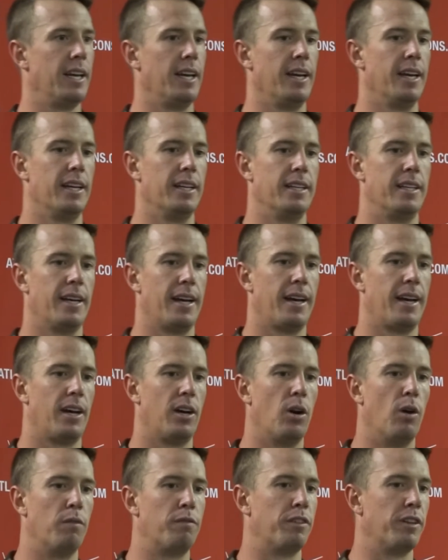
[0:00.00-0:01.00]
And uh,
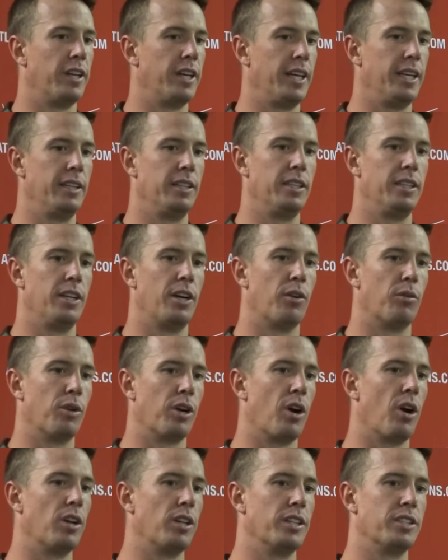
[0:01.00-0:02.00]
hopefully, you know,
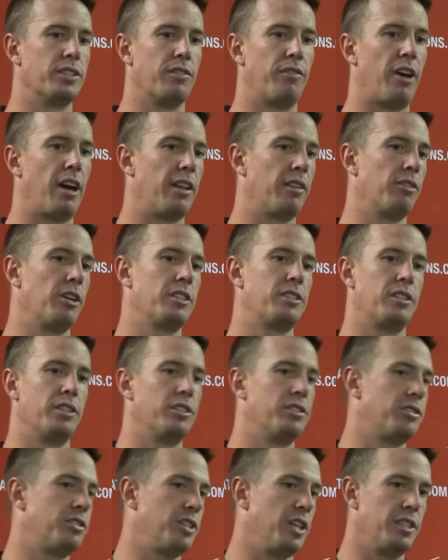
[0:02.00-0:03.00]
regardless of how the rest of
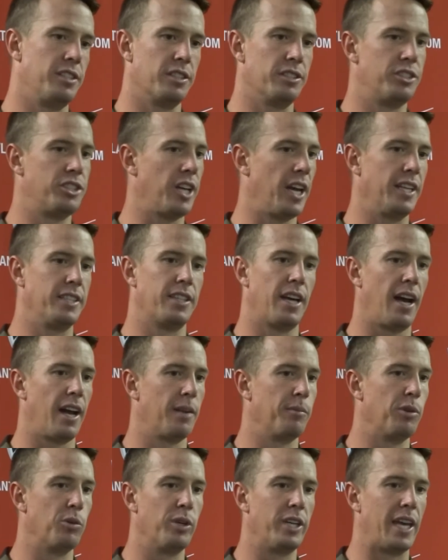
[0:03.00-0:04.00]
the season shakes out,
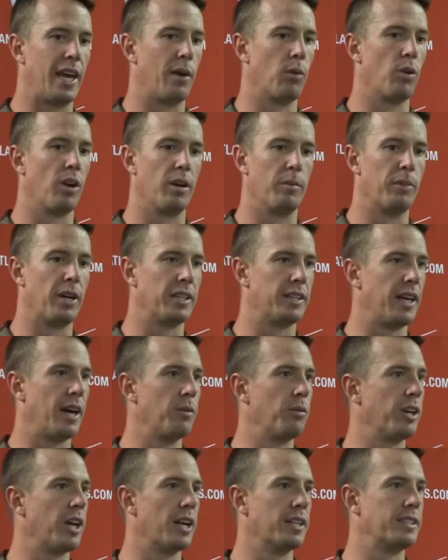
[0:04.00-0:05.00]
I mean, we can't worry about that.
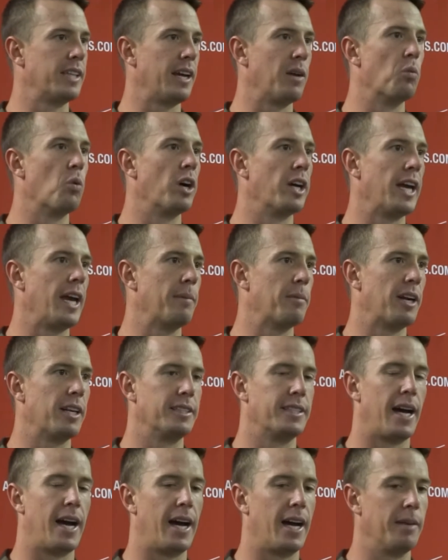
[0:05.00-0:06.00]
We're going to take one game at a
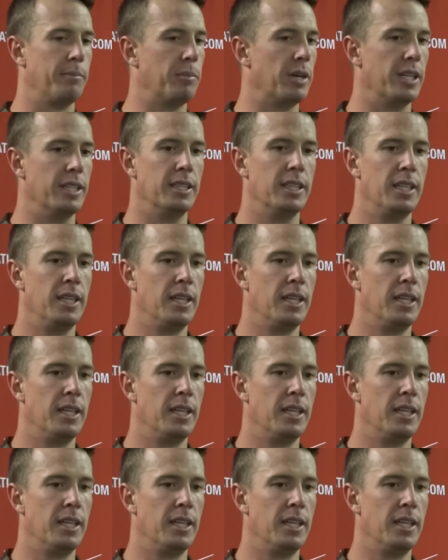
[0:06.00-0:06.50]
time. But,